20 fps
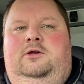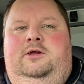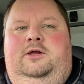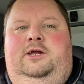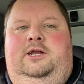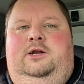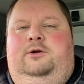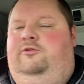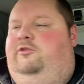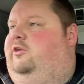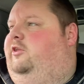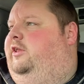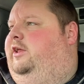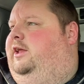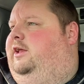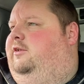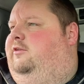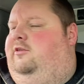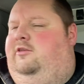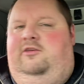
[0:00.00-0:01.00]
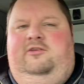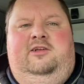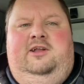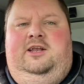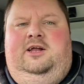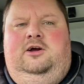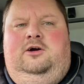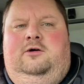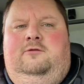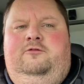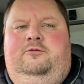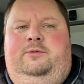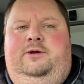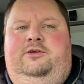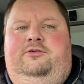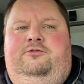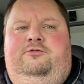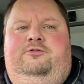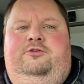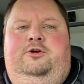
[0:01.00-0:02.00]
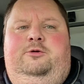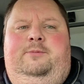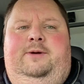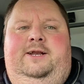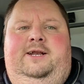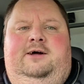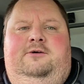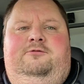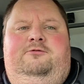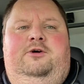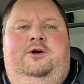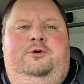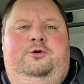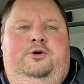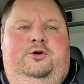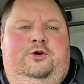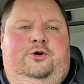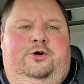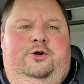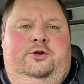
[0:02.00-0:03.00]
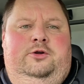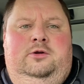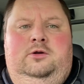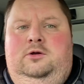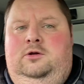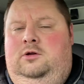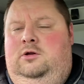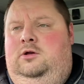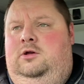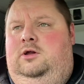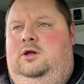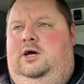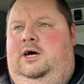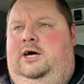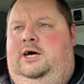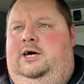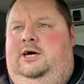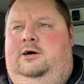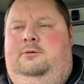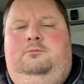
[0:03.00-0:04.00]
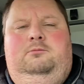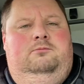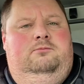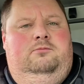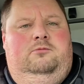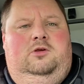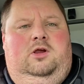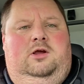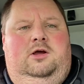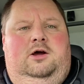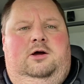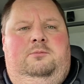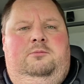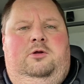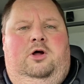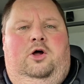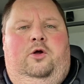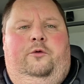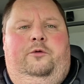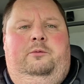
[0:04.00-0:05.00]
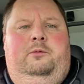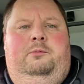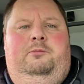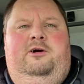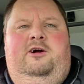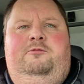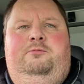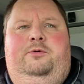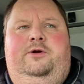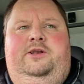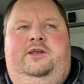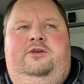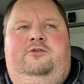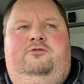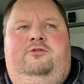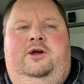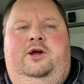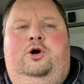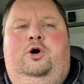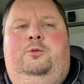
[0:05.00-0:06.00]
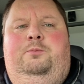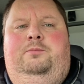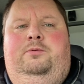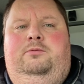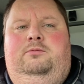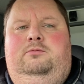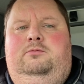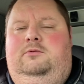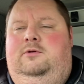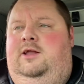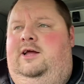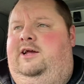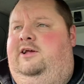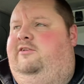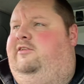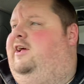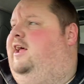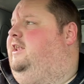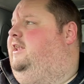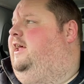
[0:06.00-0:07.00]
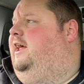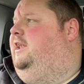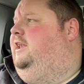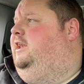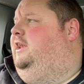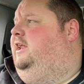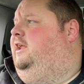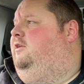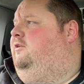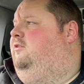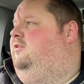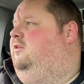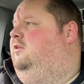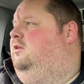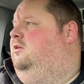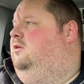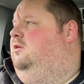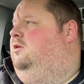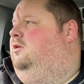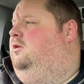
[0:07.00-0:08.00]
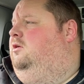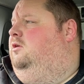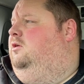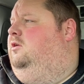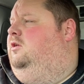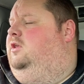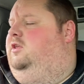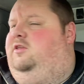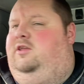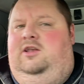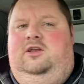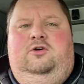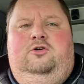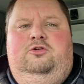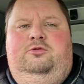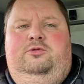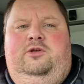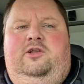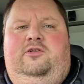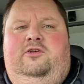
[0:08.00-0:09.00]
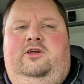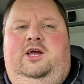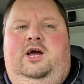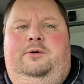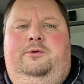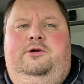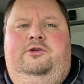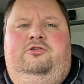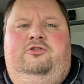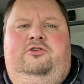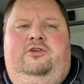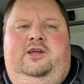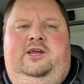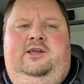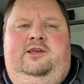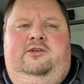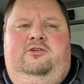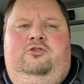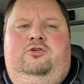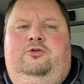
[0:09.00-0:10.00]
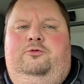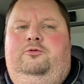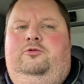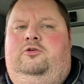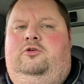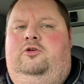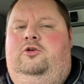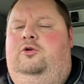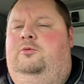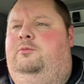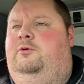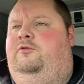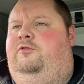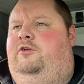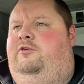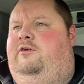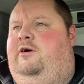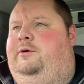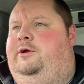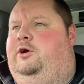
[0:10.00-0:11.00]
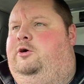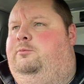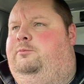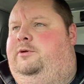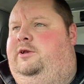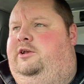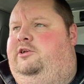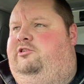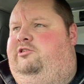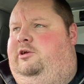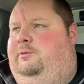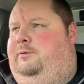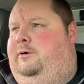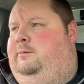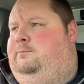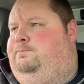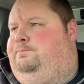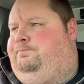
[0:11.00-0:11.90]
you know, until they send that confirmation through, make that phone call, I'm not holding my breath. But he did ring up, like I said, then, and he's said the customer that's a goer. It's just he took the number for the ferry company, the shipper.